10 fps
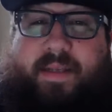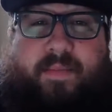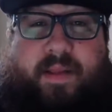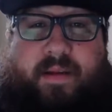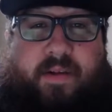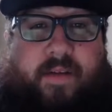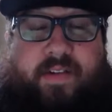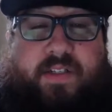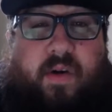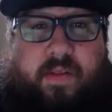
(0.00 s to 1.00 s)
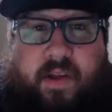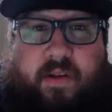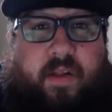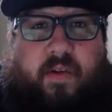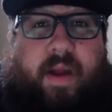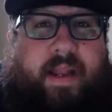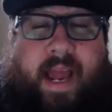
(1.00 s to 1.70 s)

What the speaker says: some of the graphics cards, they're great.